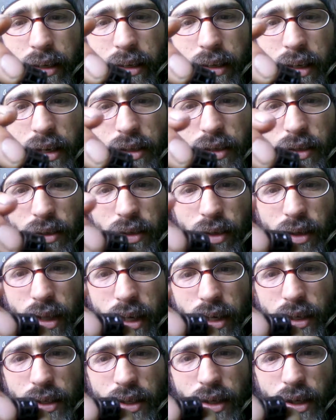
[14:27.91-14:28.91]
It doesn't
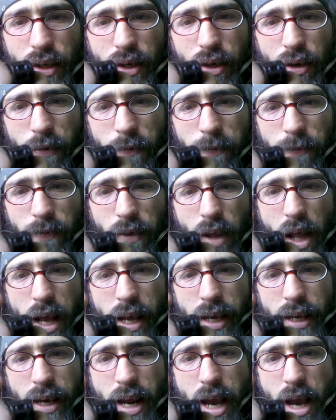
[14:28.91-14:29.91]
look like it's going to go
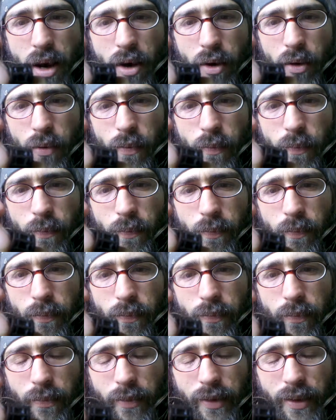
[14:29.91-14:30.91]
flying out,
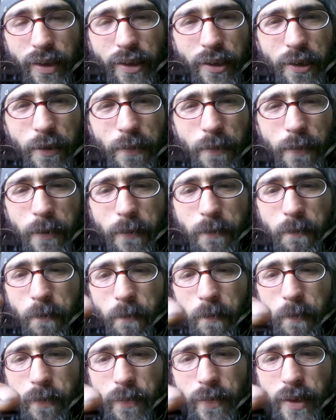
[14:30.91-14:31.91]
you know what I mean?
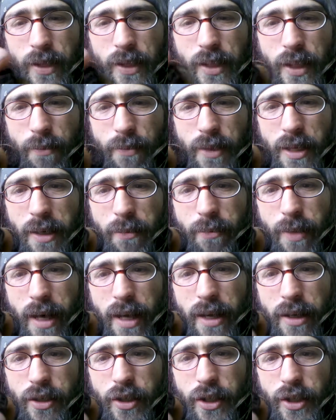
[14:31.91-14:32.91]
Something
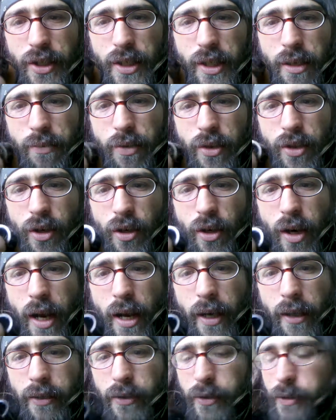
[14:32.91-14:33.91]
about it just seems
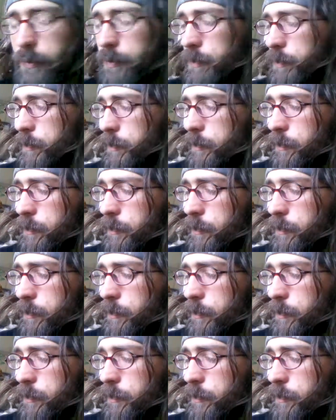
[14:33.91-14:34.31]
correct.